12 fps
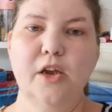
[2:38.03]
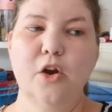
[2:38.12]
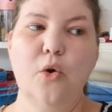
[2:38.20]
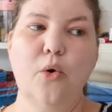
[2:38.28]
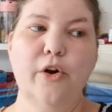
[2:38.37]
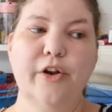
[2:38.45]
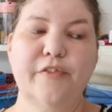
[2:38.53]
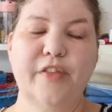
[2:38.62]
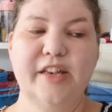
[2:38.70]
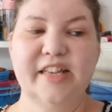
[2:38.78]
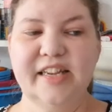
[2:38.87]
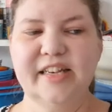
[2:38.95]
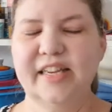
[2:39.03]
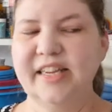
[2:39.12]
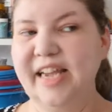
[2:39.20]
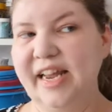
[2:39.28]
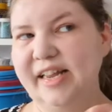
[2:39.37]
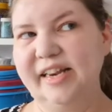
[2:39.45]
Or if they did to
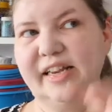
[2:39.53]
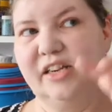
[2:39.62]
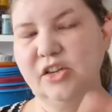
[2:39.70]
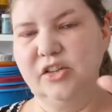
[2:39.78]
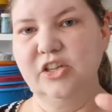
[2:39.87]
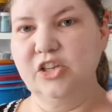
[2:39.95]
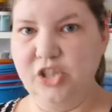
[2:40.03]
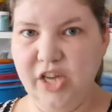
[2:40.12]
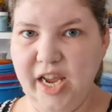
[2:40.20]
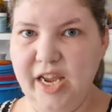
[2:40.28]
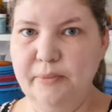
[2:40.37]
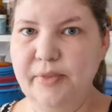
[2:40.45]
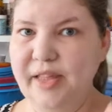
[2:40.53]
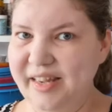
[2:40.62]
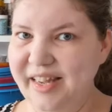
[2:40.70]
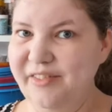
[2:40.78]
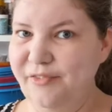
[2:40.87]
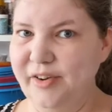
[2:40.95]
get it into the shape, they
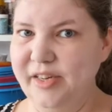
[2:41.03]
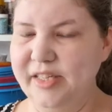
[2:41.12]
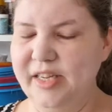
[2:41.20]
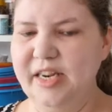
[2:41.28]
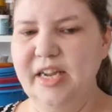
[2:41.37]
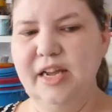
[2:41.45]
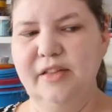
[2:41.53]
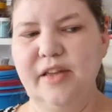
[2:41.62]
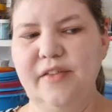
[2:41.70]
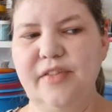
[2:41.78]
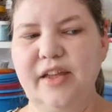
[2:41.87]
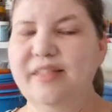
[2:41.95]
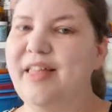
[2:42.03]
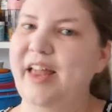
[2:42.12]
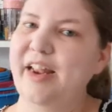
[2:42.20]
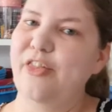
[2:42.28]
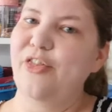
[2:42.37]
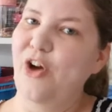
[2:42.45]
did freeze it, then they let
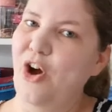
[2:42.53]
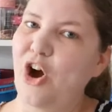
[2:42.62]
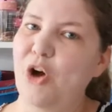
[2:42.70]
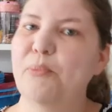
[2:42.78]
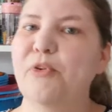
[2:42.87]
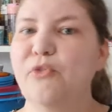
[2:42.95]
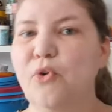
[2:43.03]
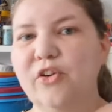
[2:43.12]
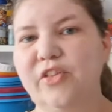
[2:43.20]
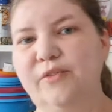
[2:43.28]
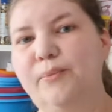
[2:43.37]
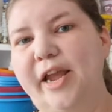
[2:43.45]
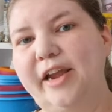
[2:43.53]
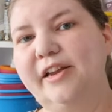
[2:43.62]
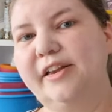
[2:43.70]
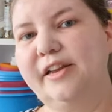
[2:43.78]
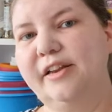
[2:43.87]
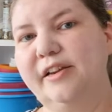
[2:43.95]
it thaw before they
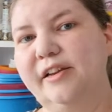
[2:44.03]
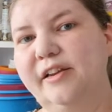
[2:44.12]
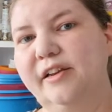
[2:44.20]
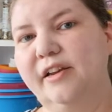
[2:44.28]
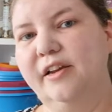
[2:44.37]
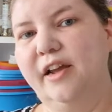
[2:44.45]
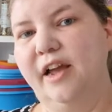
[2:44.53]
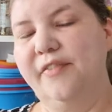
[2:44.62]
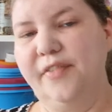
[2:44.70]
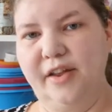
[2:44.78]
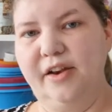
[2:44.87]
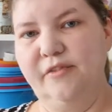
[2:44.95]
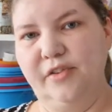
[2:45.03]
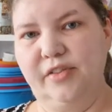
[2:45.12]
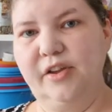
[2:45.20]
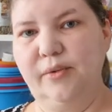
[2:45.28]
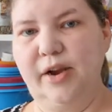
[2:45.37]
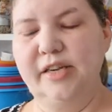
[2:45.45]
baked it. And then
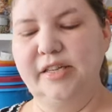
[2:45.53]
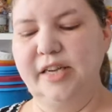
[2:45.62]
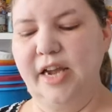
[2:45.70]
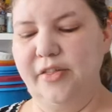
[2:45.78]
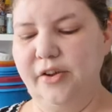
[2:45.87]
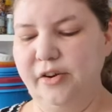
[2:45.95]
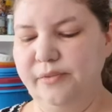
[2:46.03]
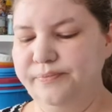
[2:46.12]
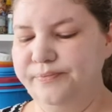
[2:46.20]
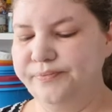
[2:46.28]
everything ran together.